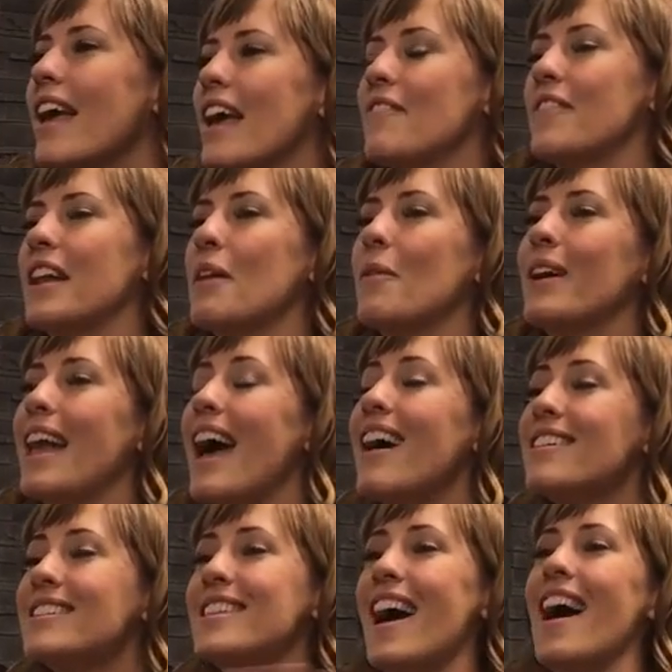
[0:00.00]
if anyone
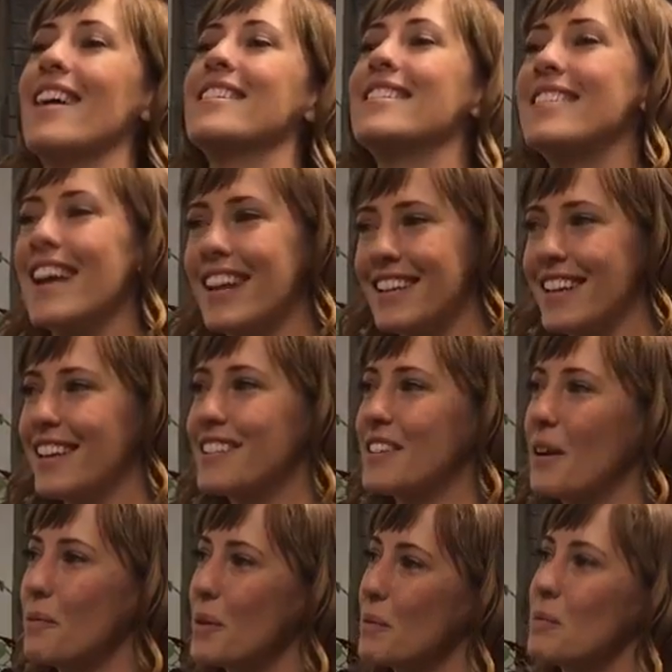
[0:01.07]
else has techniques
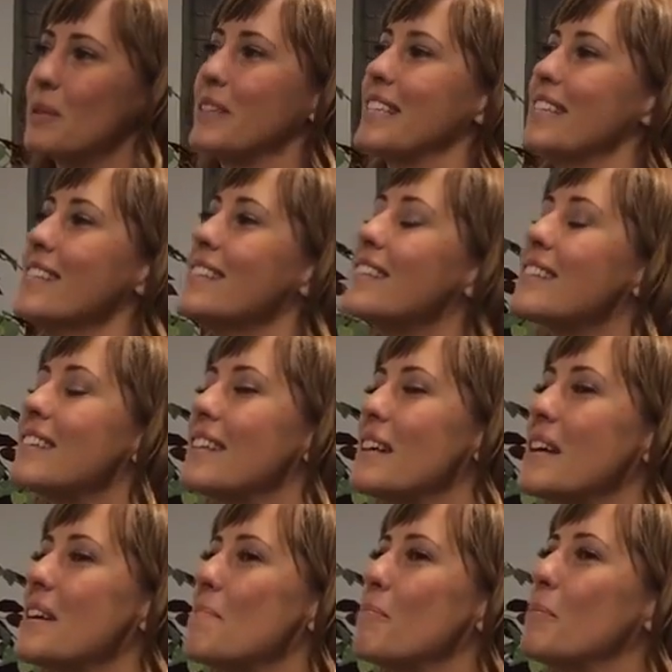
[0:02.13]
on rib release,
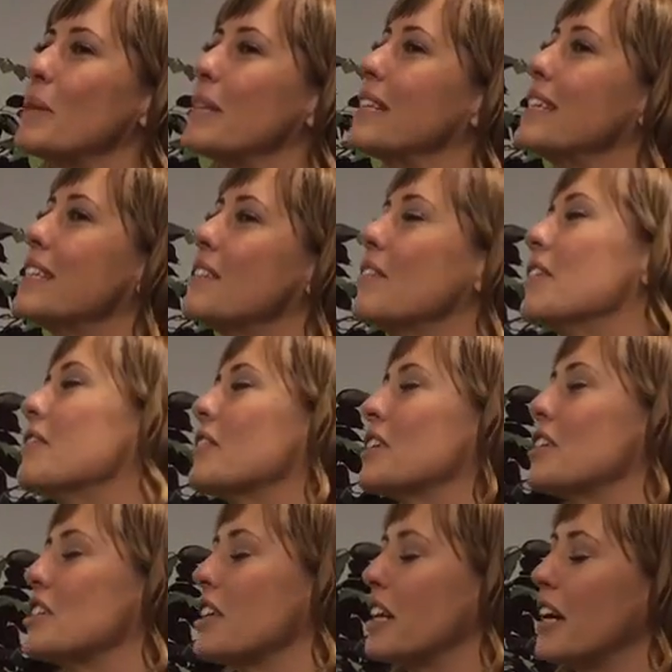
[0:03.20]
please feel free
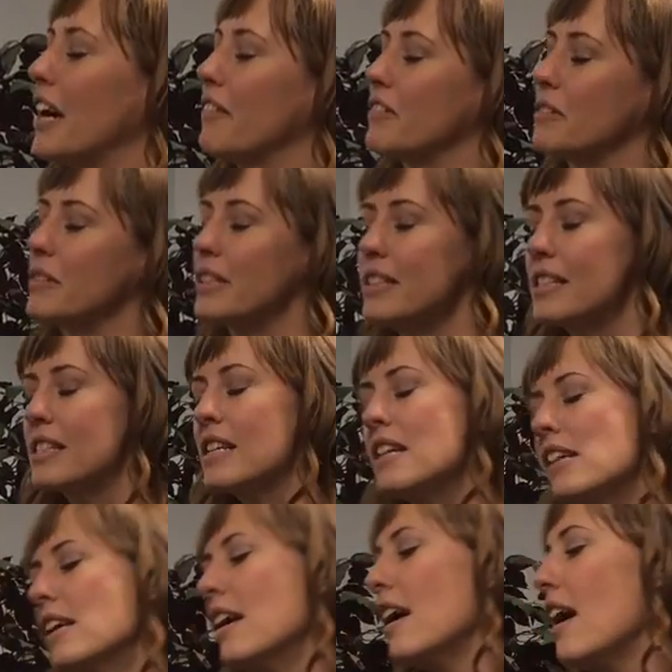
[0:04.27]
to share afterwards.
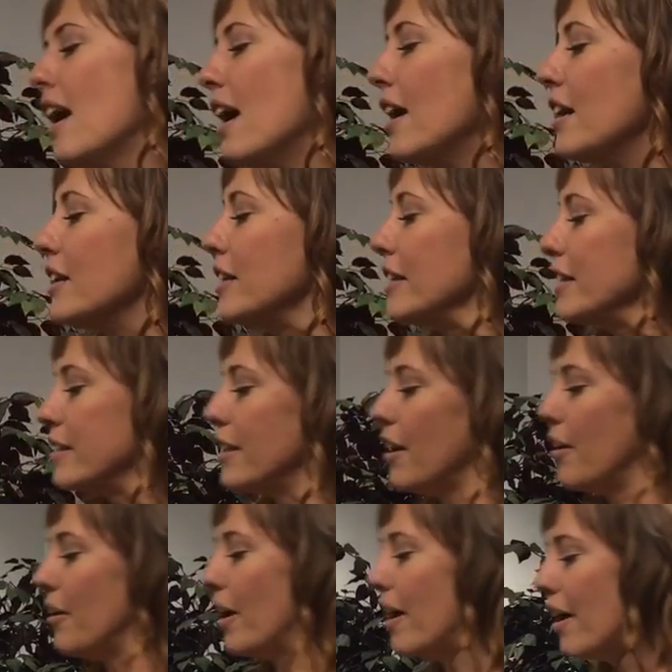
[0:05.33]

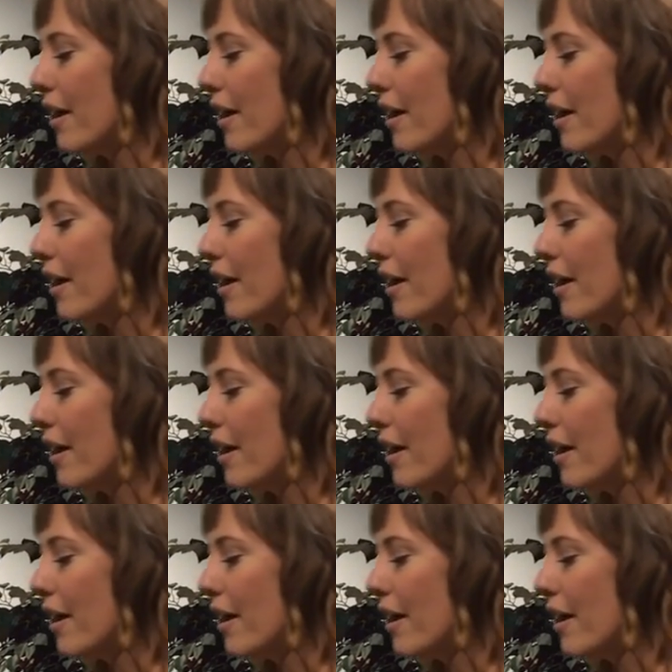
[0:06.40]
So,